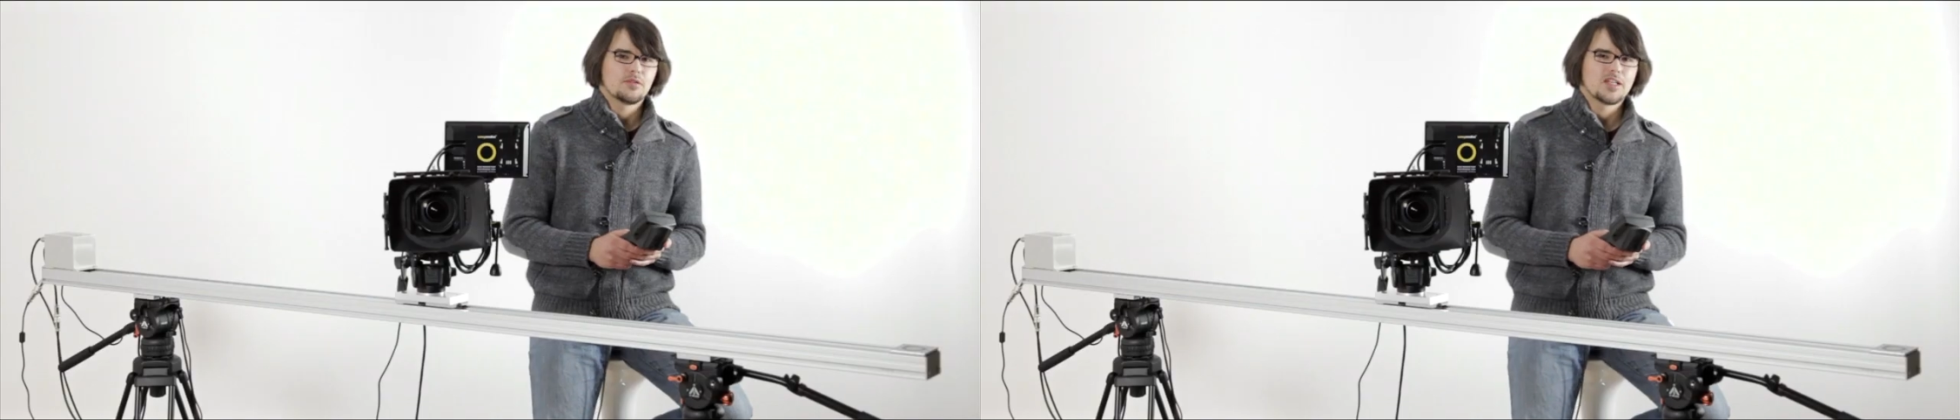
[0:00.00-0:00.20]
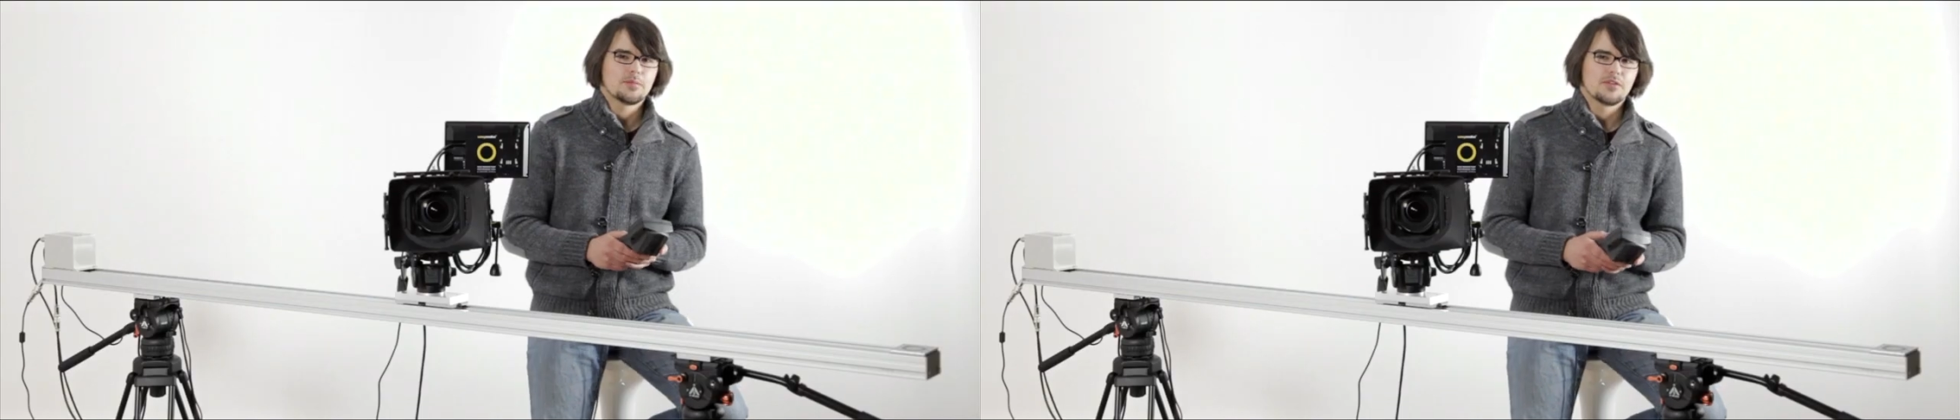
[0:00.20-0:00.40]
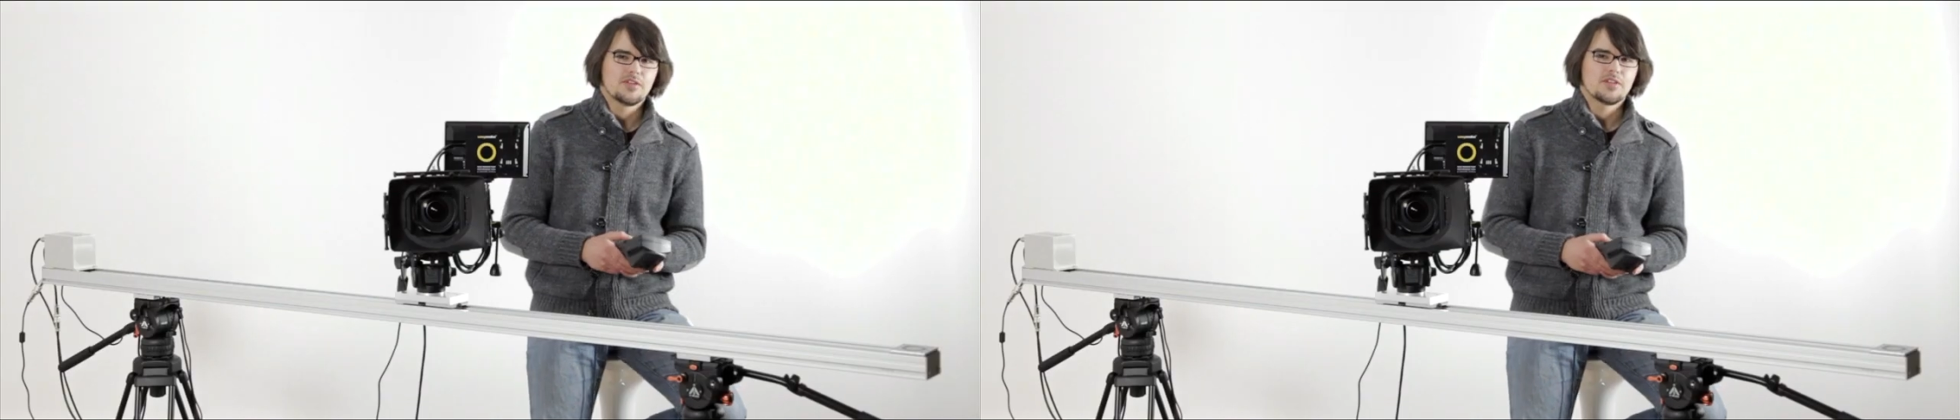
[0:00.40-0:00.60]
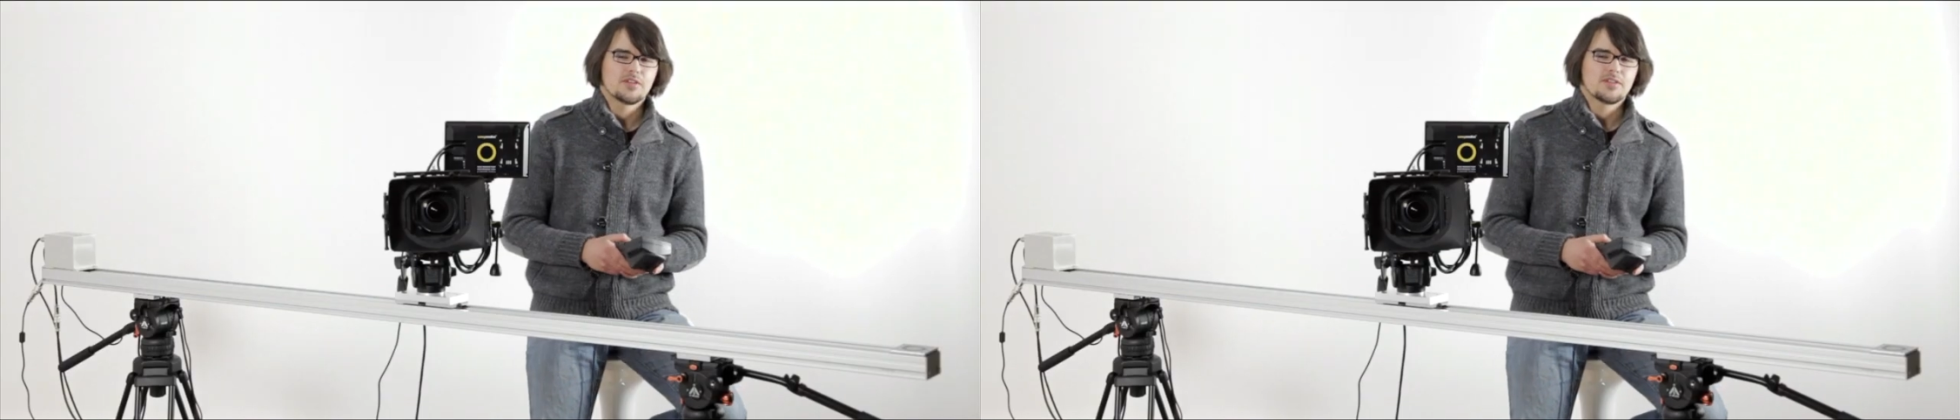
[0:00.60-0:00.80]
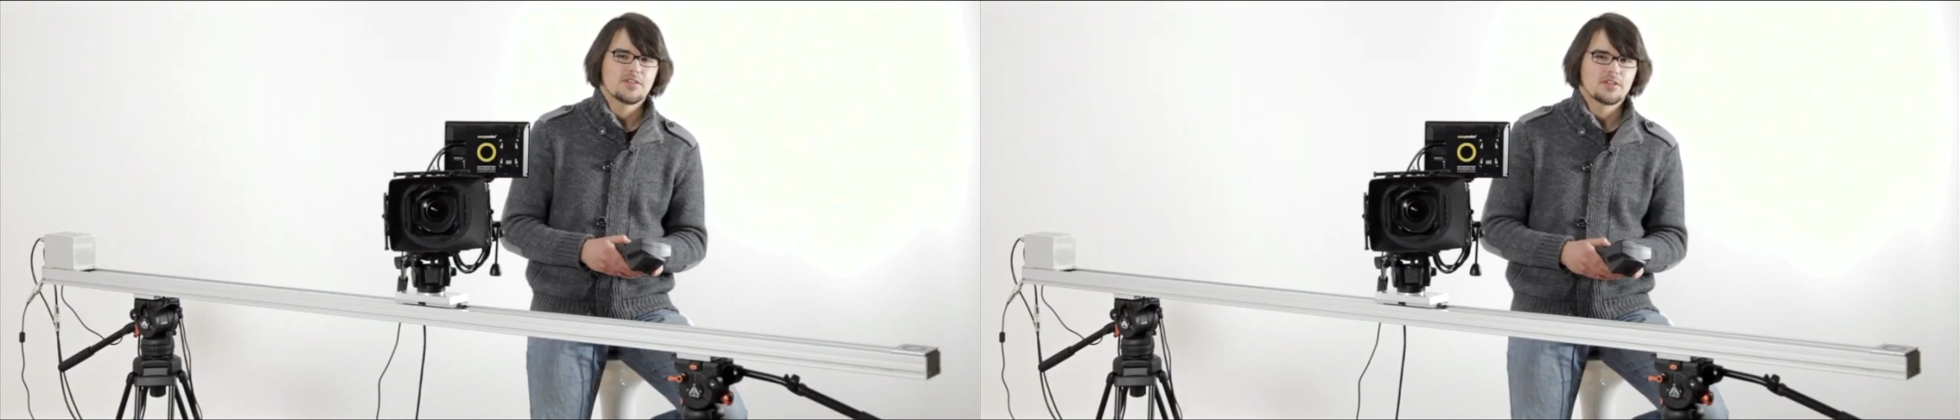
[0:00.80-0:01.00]
the right
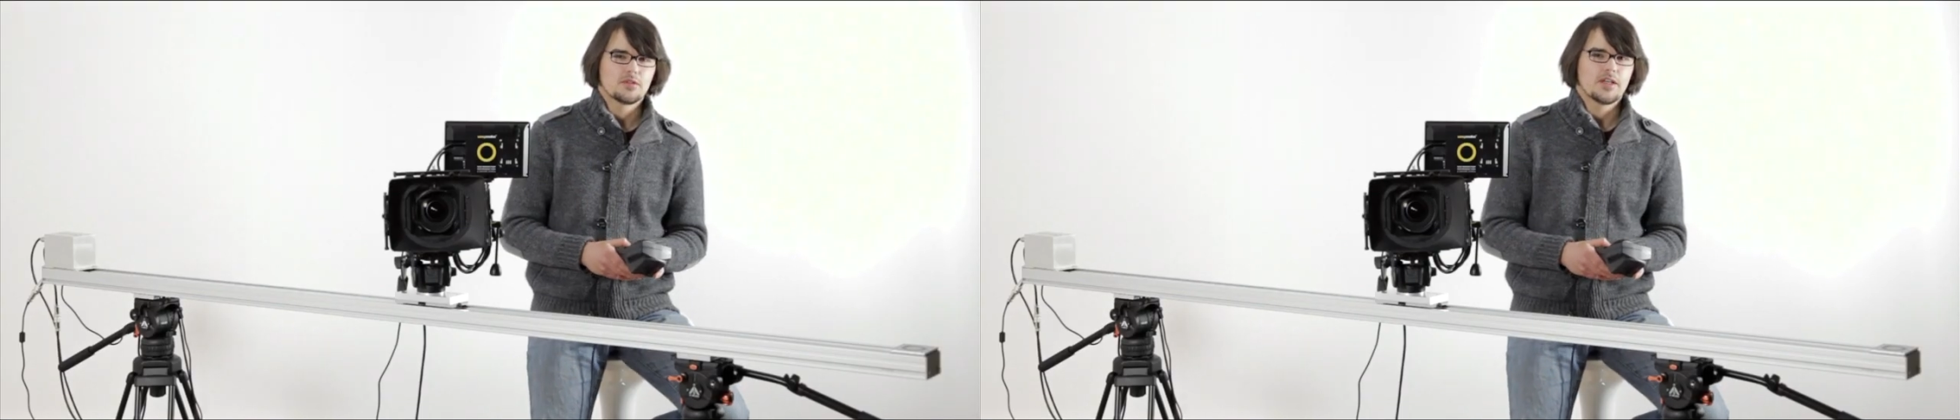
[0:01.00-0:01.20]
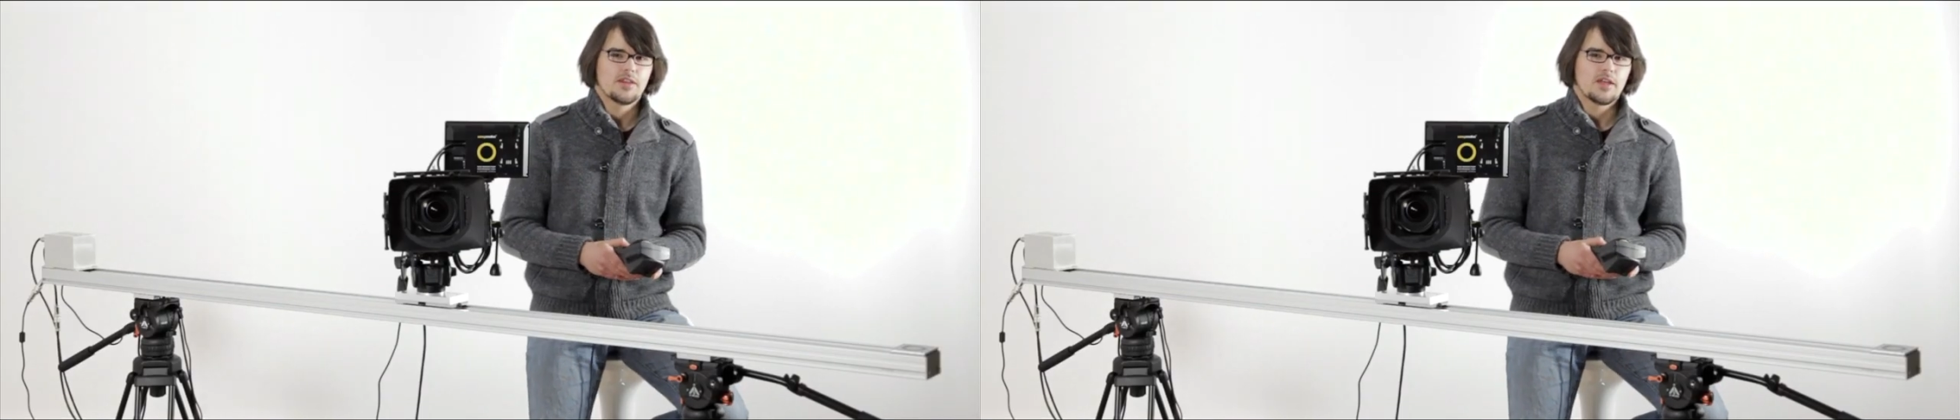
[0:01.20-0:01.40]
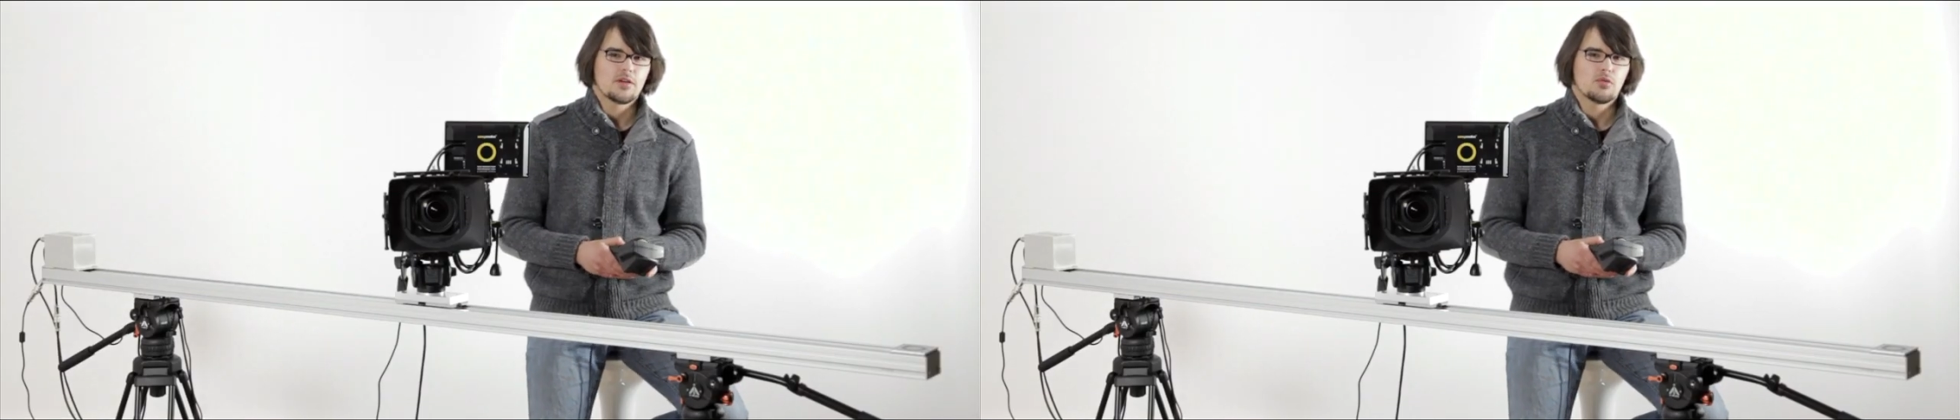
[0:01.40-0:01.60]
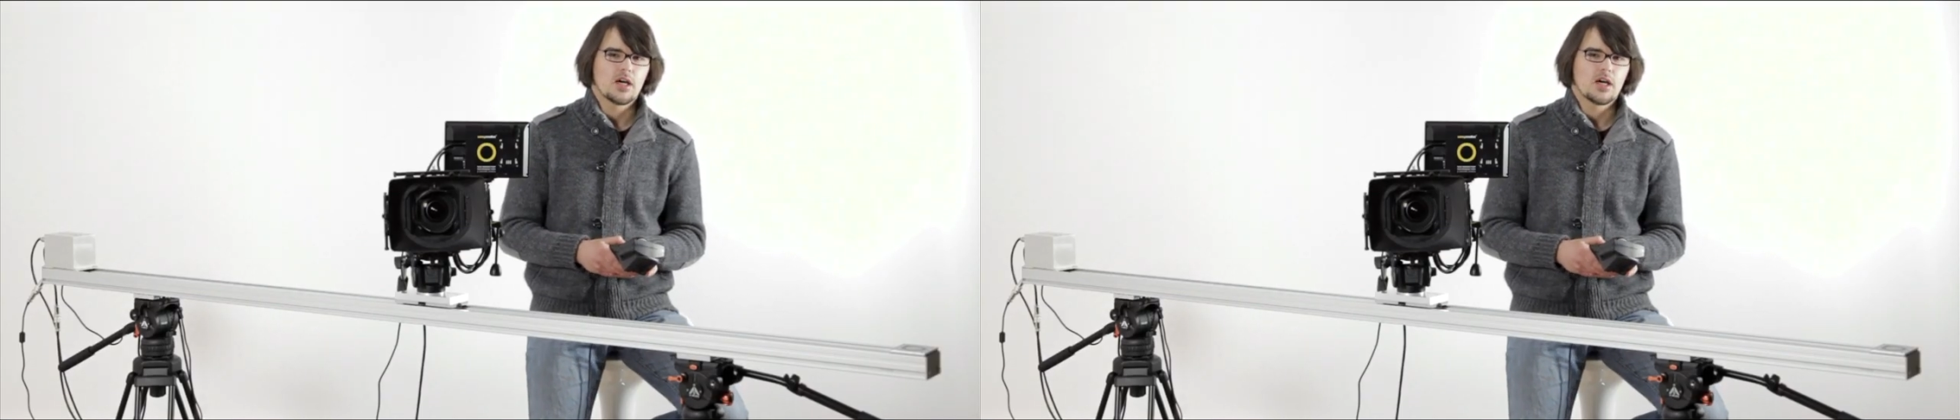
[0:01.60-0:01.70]
positions, so I take